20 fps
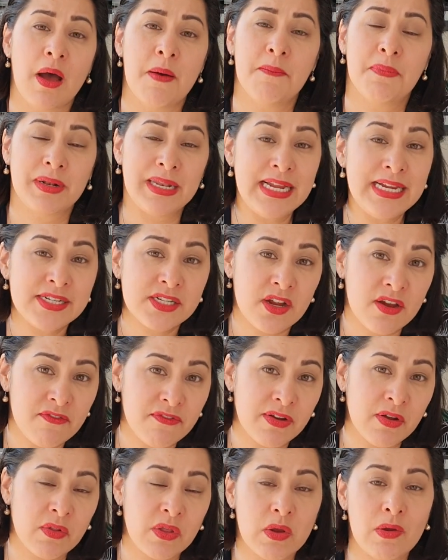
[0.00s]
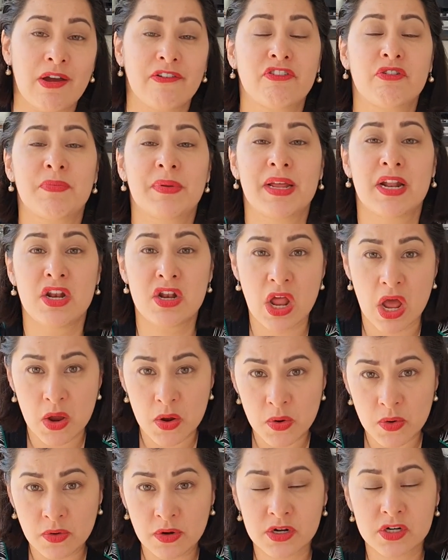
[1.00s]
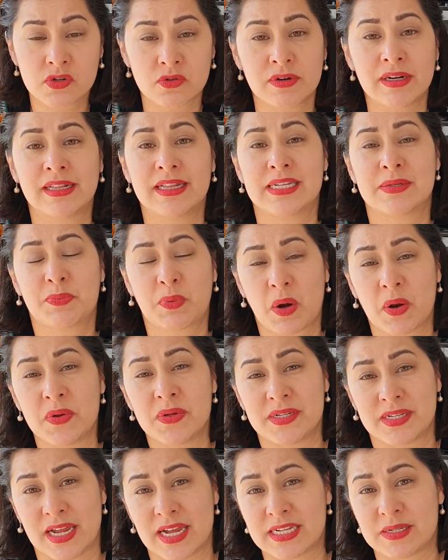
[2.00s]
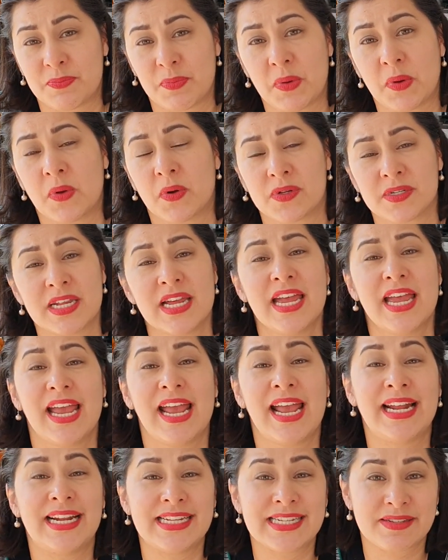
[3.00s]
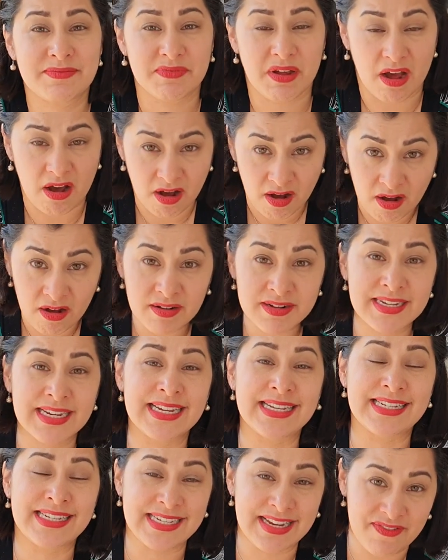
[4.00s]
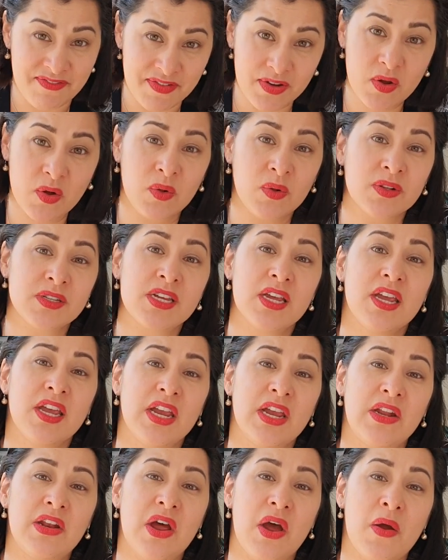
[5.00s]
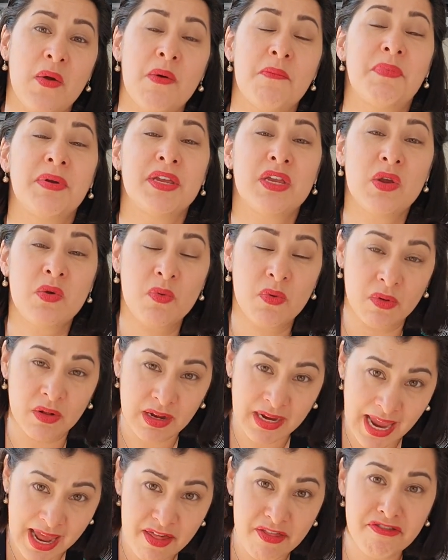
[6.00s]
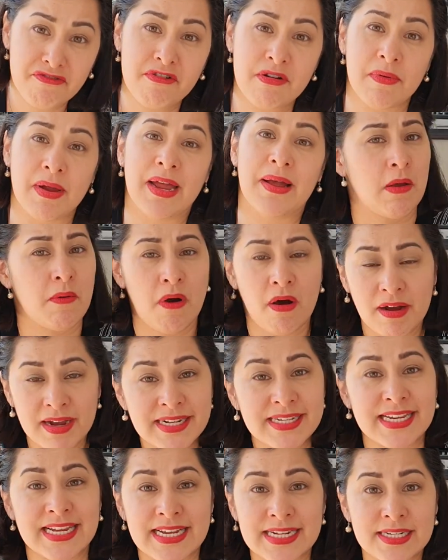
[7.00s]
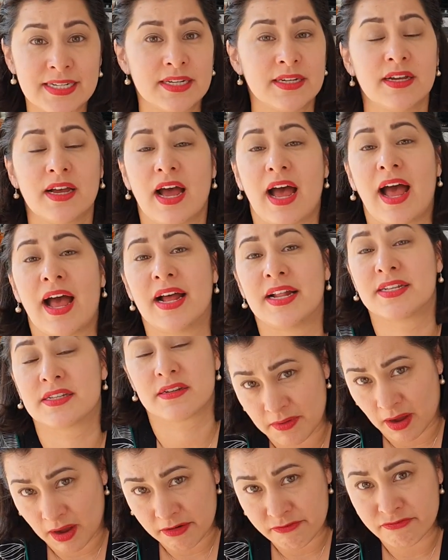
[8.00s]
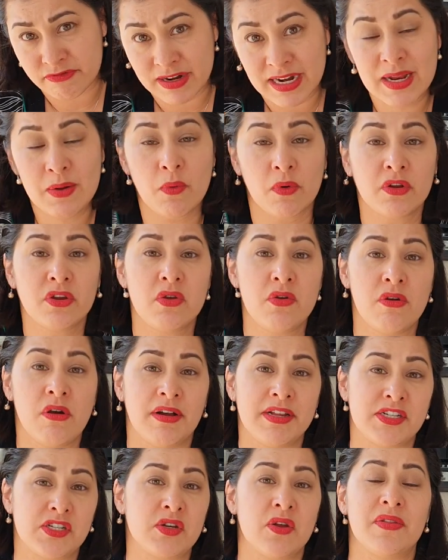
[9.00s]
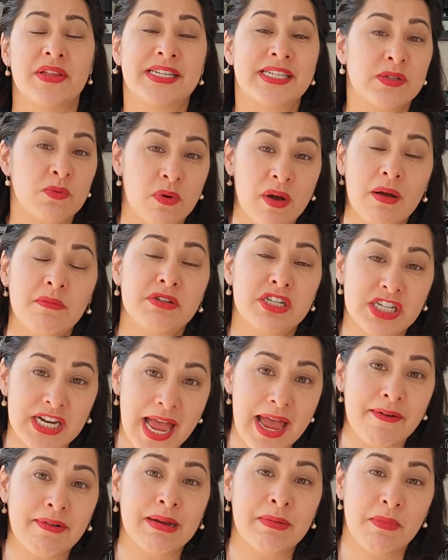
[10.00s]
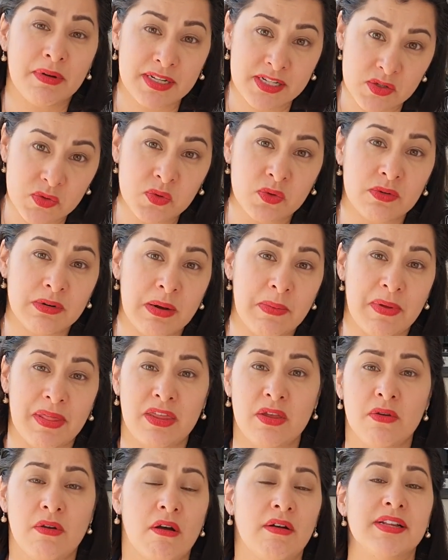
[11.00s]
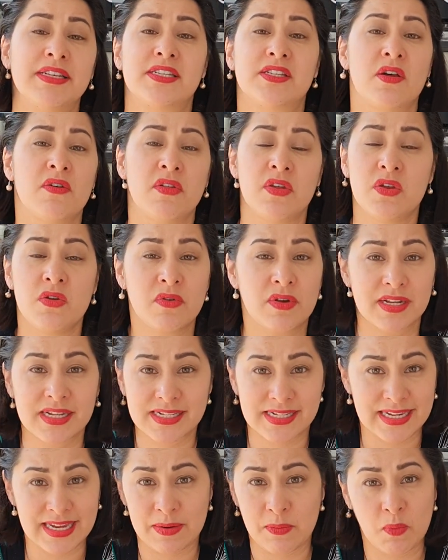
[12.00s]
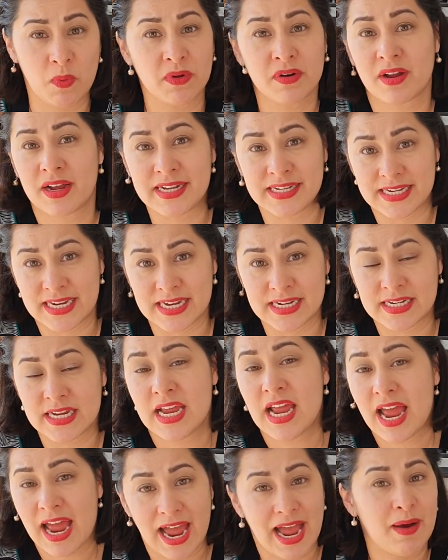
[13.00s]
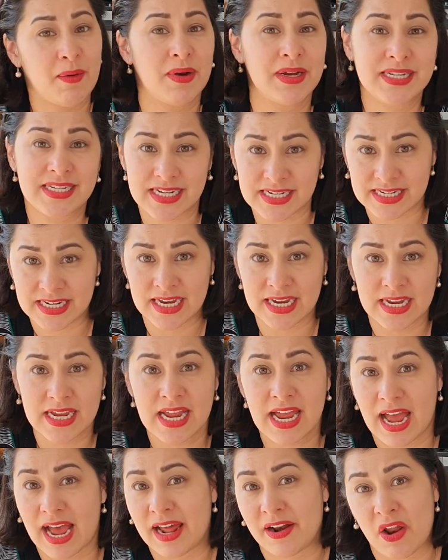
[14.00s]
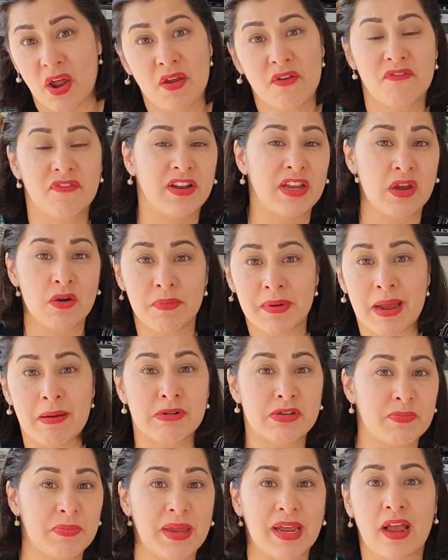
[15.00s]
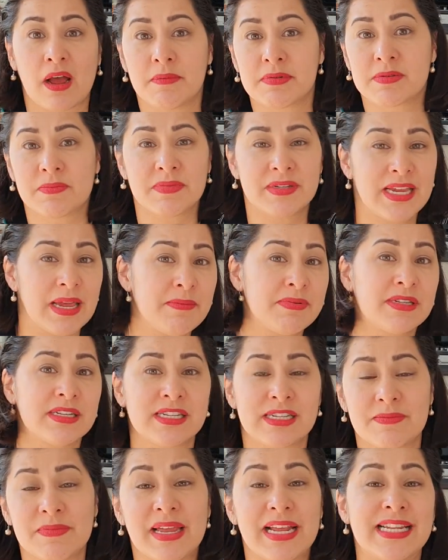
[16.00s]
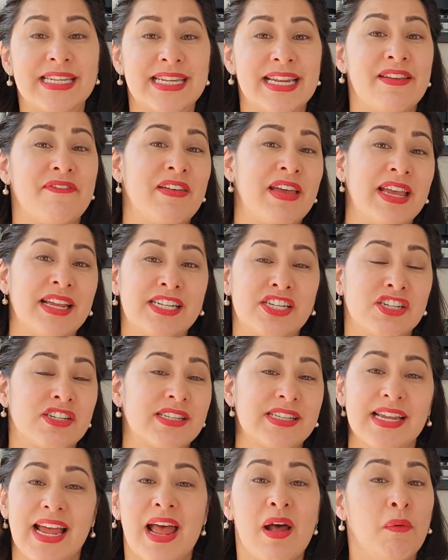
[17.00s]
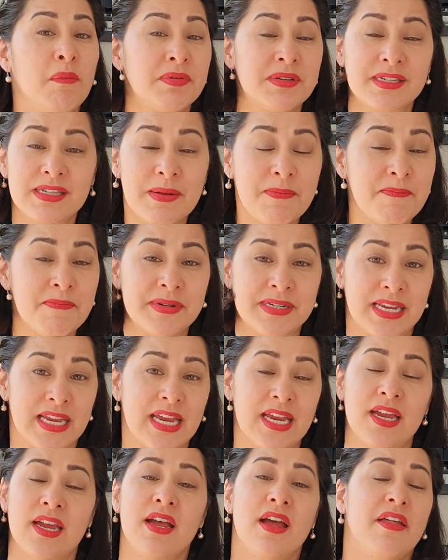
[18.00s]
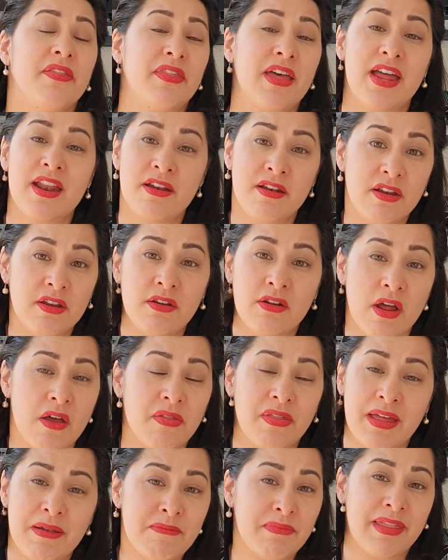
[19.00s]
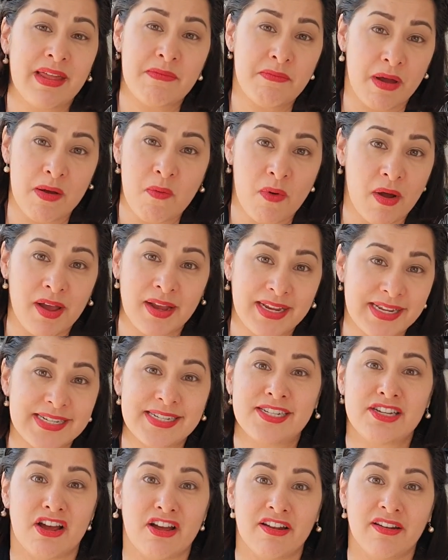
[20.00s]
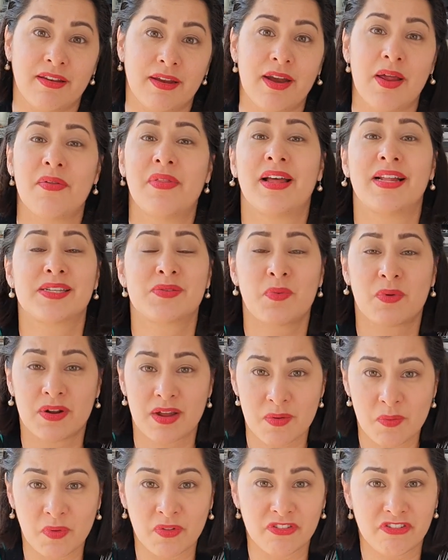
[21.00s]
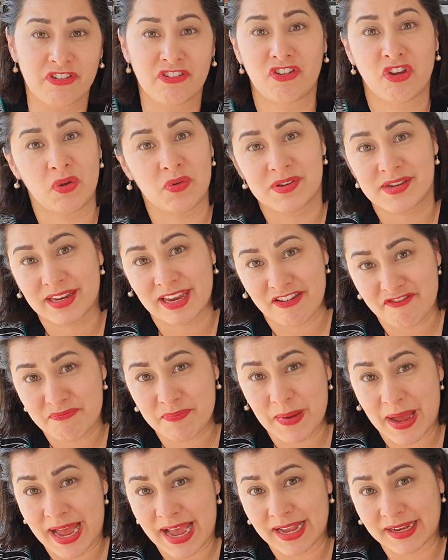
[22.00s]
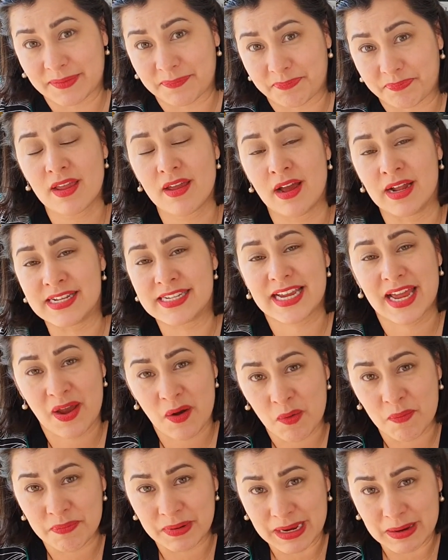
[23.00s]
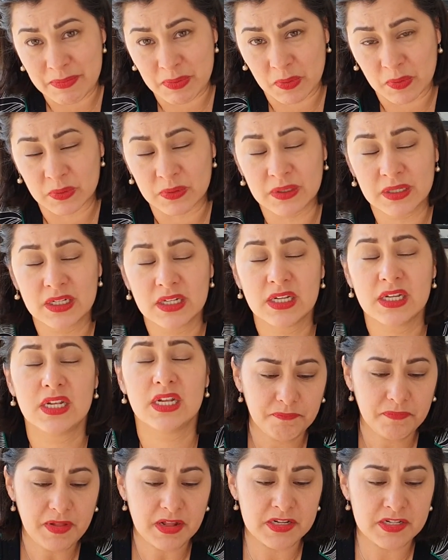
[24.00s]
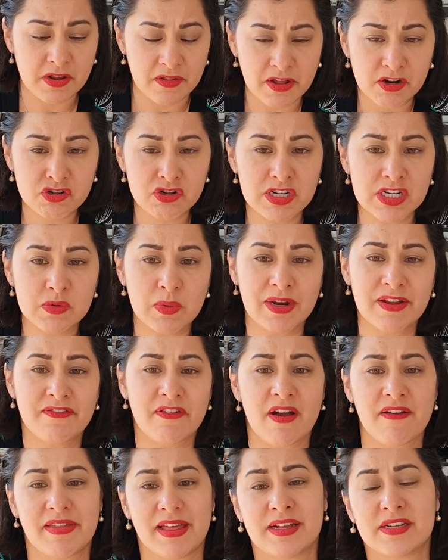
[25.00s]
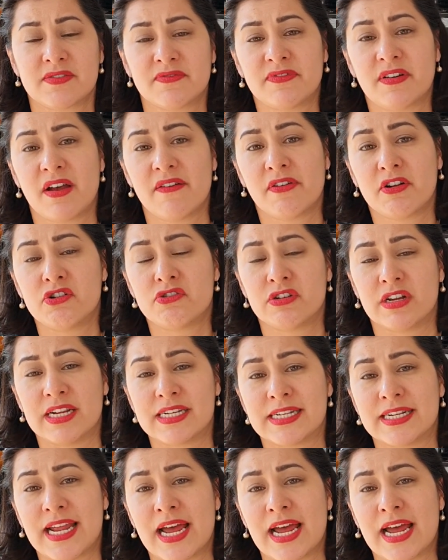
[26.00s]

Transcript: Please don't feel that you have to be alone during this process, because it is hard, it is difficult, you know, but you will get through it. I did, and I really want you guys to. This is why I'm sharing my story with you guys, so that you can see what I did, how I did it, and hopefully you'll be able to pick up some tips and some hints. And if it just helps somebody, then, you know, then my work is done. You know, that's what I want to do, to give back and to help people. So £125,500.